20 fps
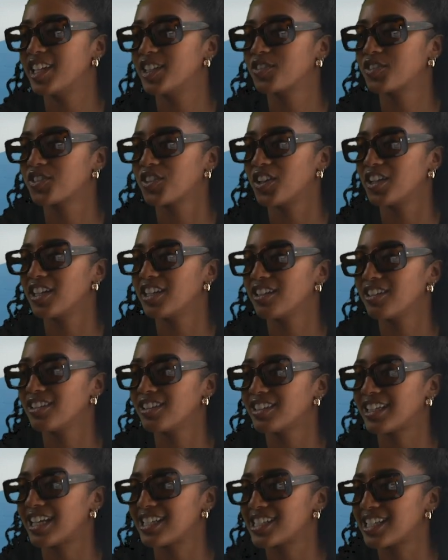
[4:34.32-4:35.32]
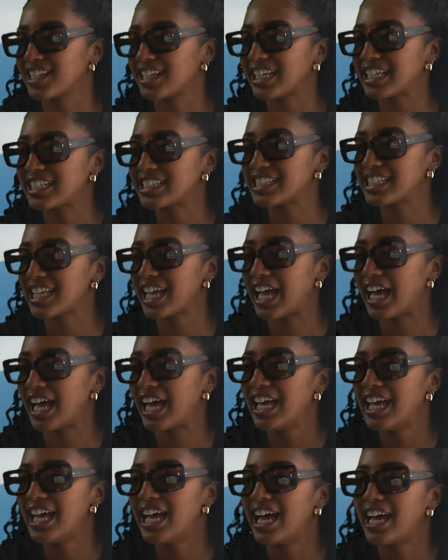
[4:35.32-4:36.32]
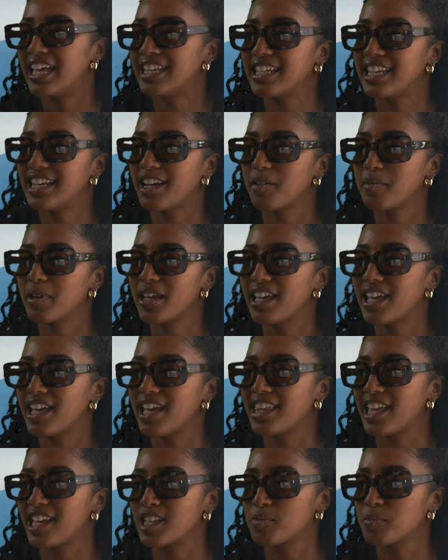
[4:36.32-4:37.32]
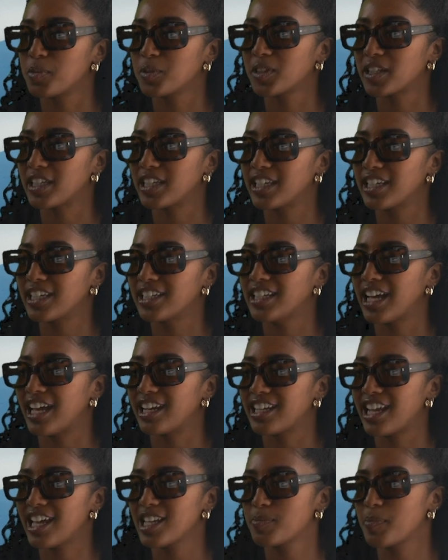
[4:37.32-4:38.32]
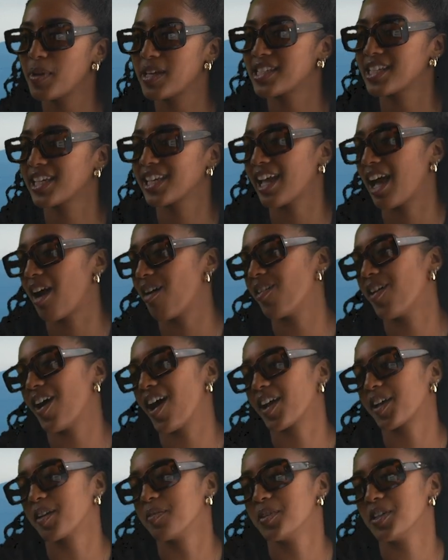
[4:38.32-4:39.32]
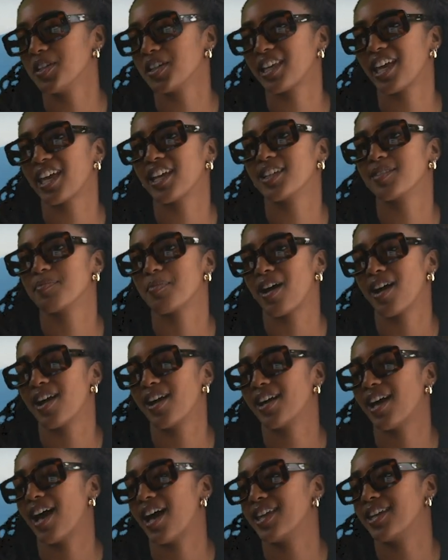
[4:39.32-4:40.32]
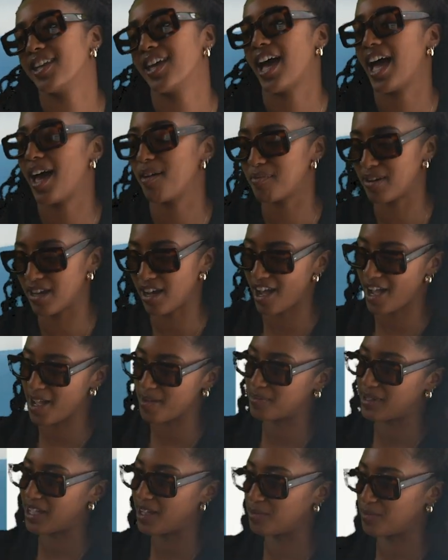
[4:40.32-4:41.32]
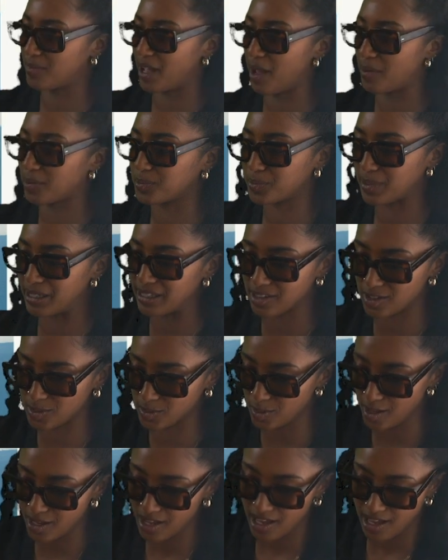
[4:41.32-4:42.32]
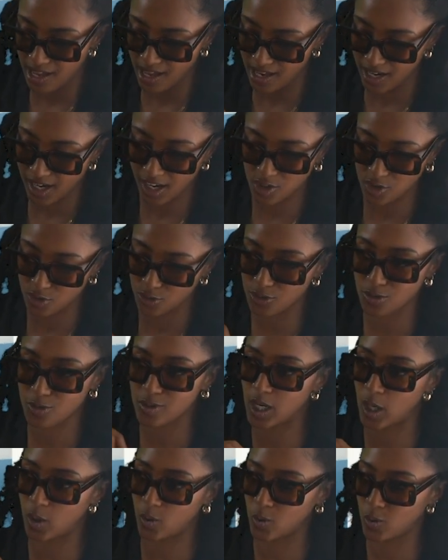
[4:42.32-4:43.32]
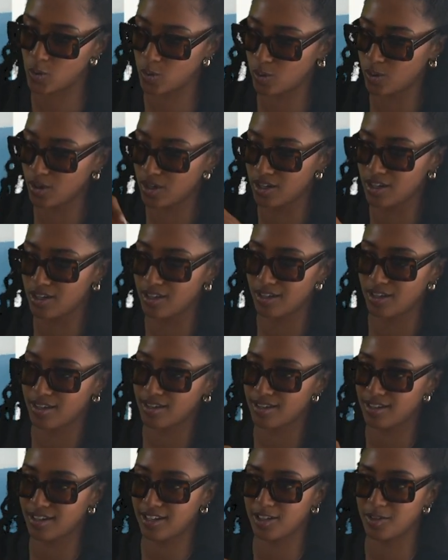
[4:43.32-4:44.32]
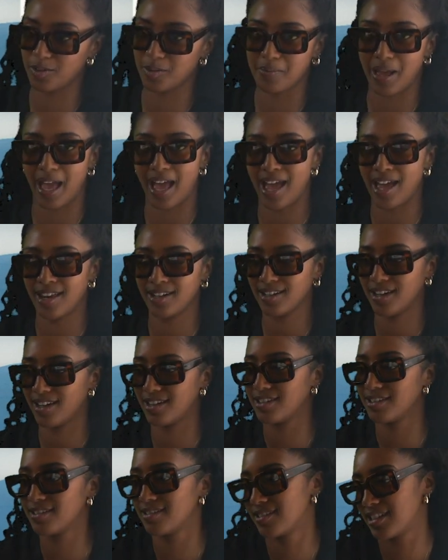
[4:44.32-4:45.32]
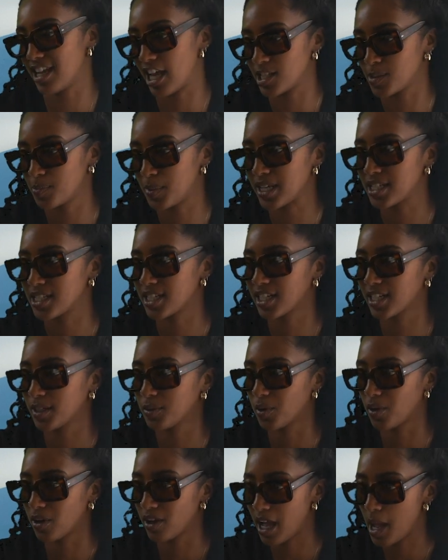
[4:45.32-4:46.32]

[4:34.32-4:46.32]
you've got that's Alycia, and then up here, that's Boogie, and that's basically how I communicated my idea. I had my iPad, my Apple Pencil, and I drew a little man, and that's basically what